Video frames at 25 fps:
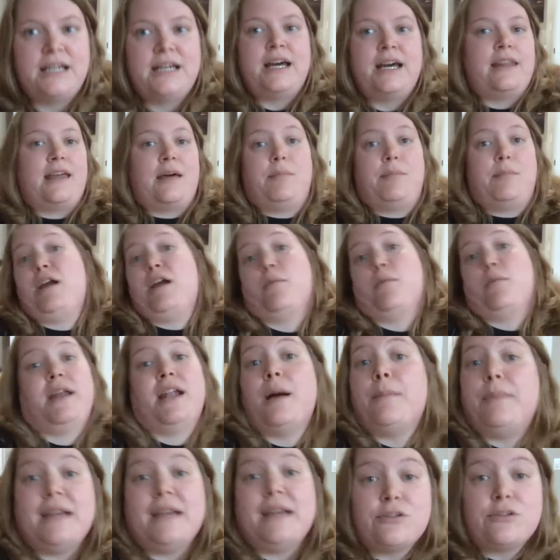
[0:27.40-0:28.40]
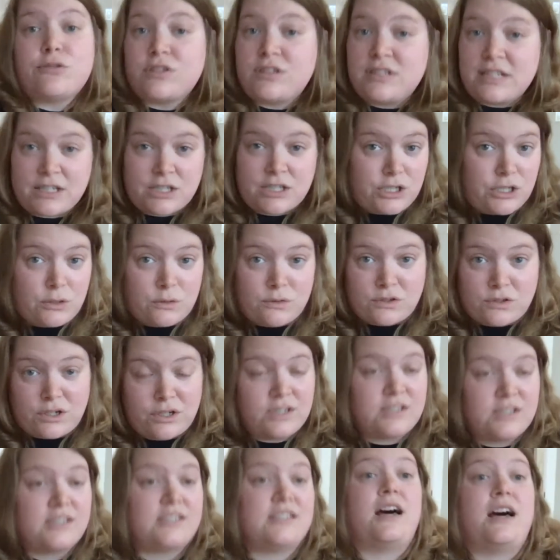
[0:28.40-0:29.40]
that may or may not be interesting to
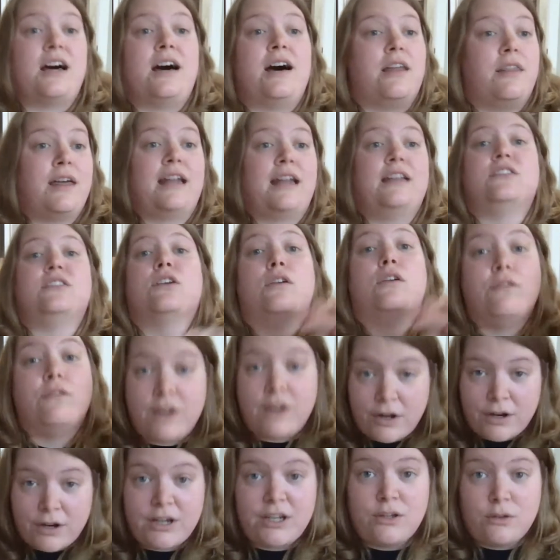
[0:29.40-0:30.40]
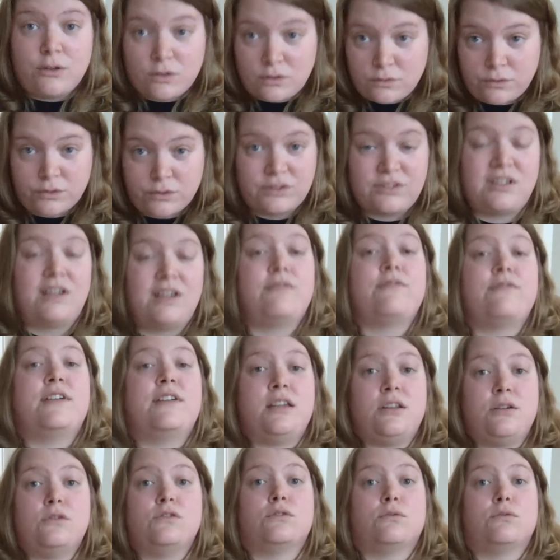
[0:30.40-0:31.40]
users. That is all very useful stuff
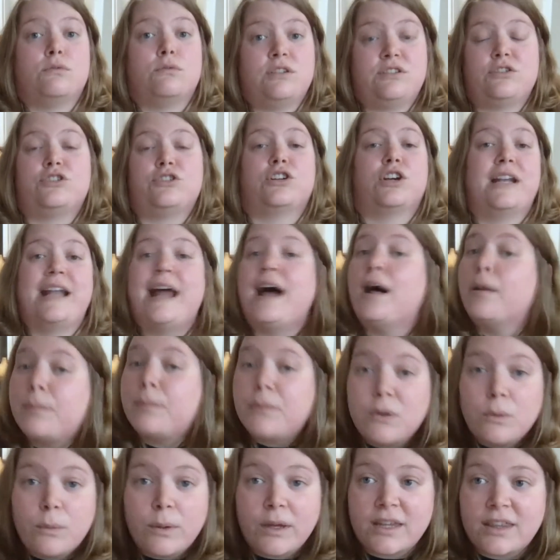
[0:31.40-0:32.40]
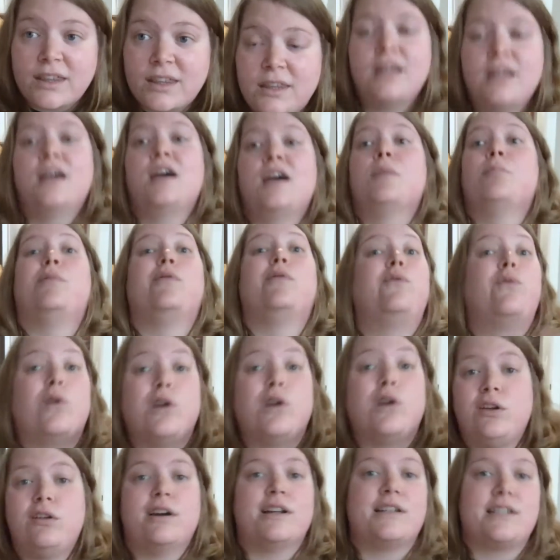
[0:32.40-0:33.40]
that a user researcher can help you with
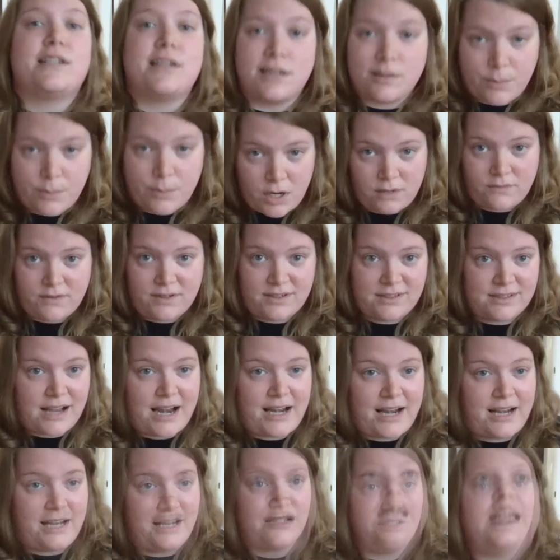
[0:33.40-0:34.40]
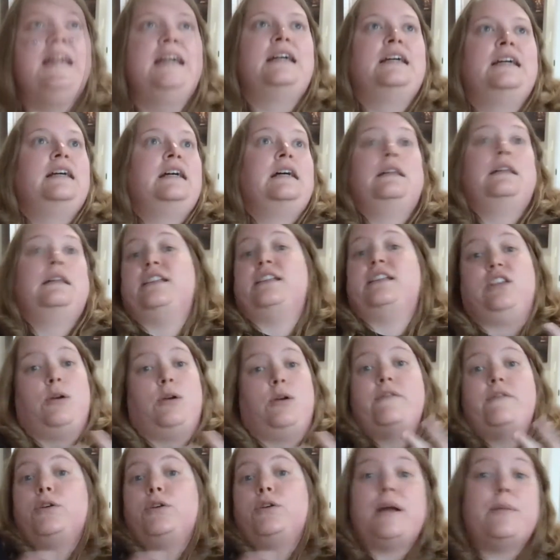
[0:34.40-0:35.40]
before you get to the part of designing. Let's say
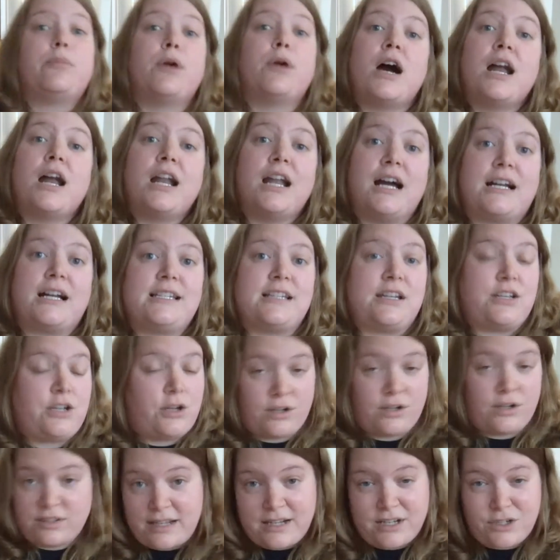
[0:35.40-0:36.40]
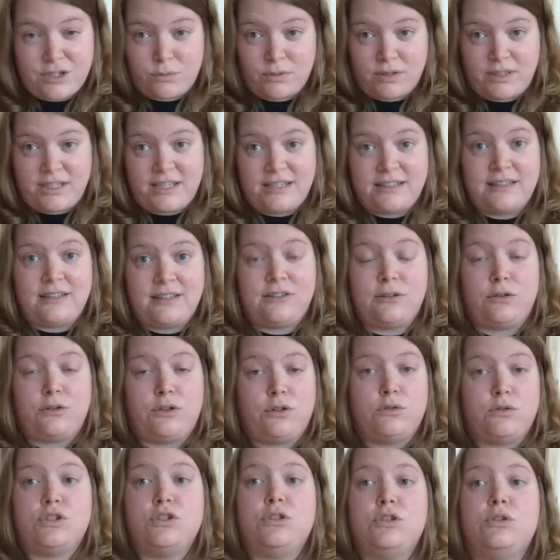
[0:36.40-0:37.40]
you have a great product and you're excited to release it. So
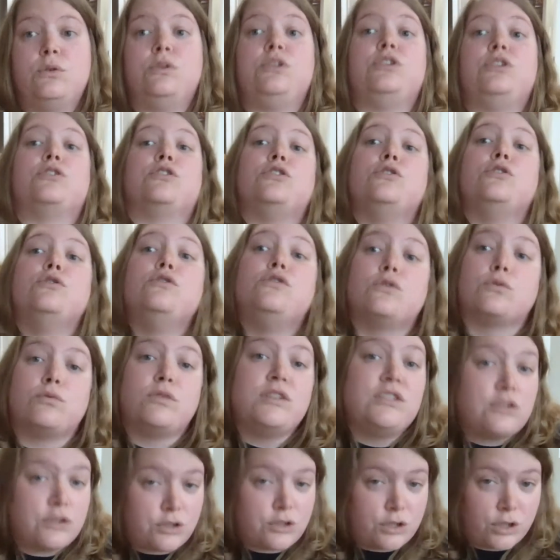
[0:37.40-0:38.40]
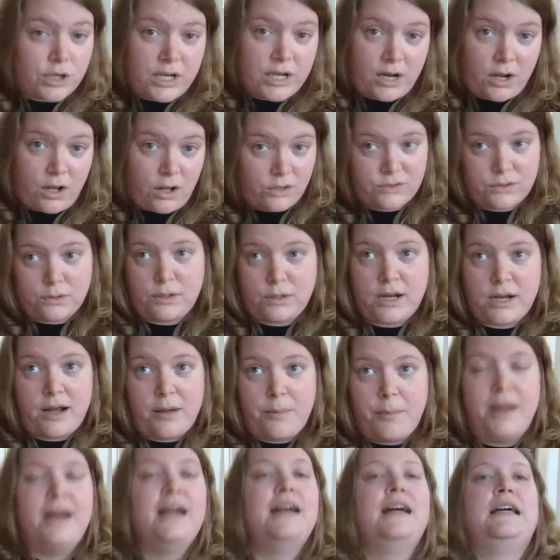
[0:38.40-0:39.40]
you do, your user researcher can also
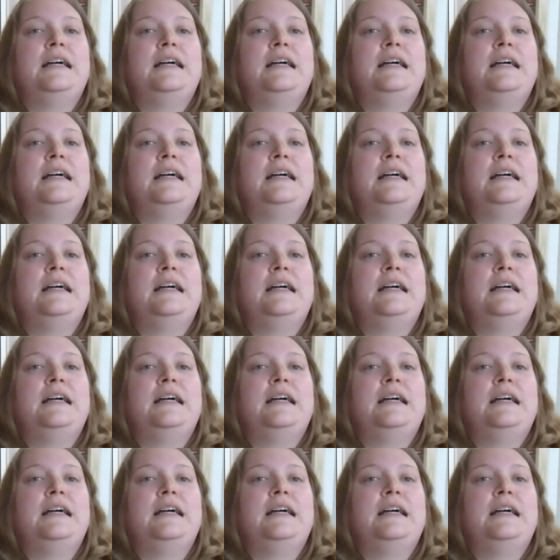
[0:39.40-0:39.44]
come